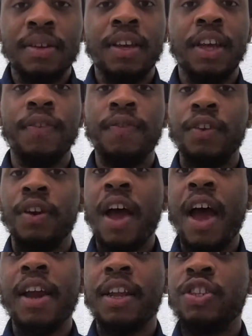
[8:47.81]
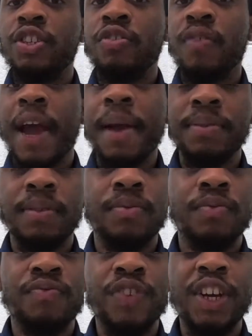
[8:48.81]
If you're not, I need you to grab something
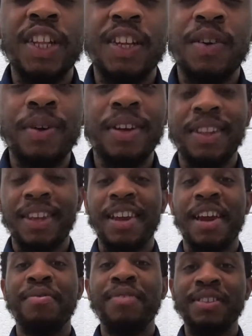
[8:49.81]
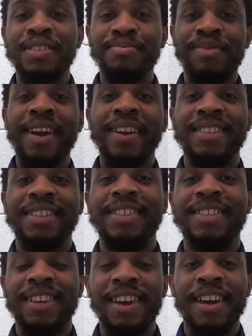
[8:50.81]
really quickly, and I want us to practice this
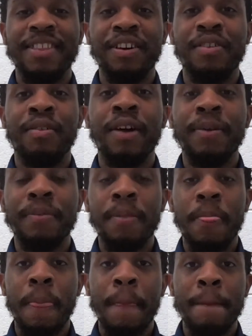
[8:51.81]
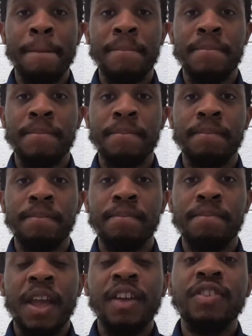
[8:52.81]
together, all right?
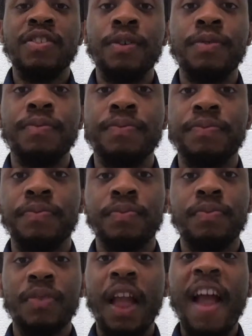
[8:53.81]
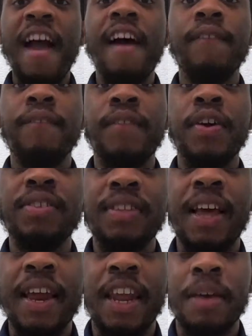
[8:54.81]
So our first
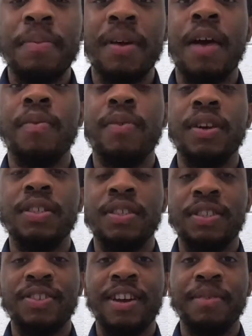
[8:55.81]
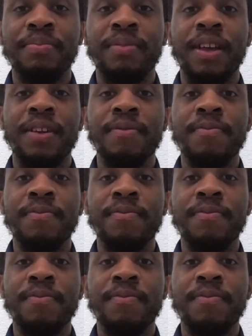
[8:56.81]
dynamic I want us to try to play.